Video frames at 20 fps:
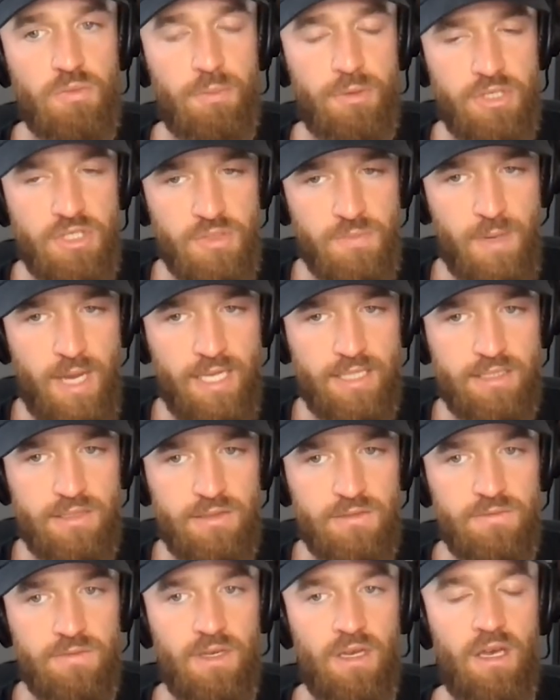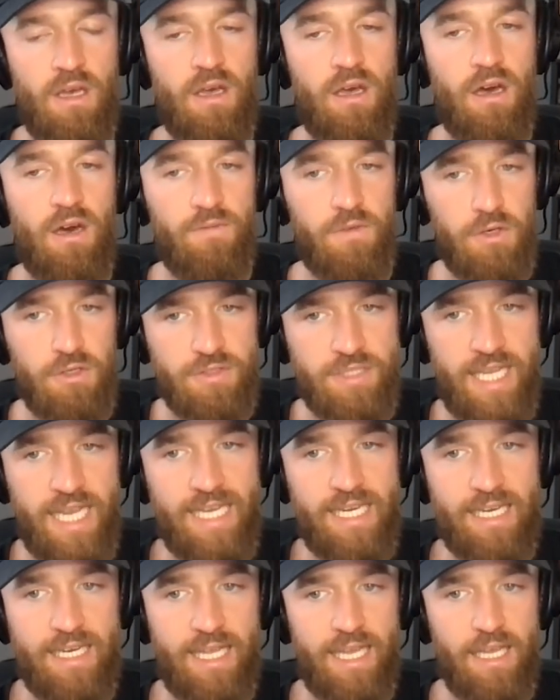perspective of your
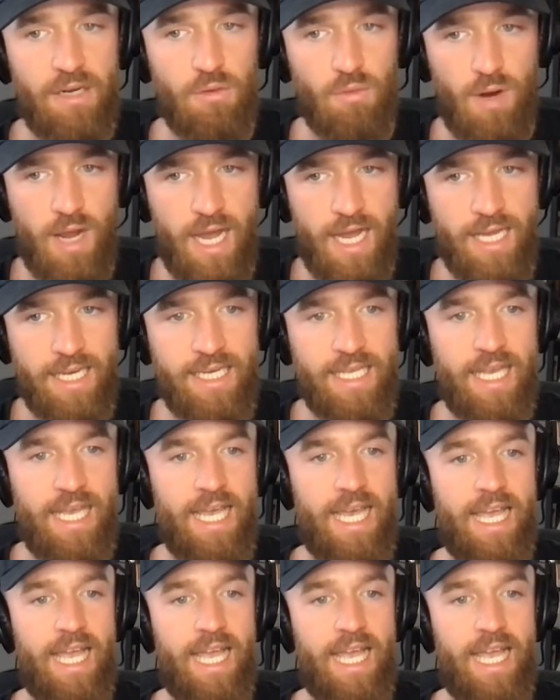day-to-day grind,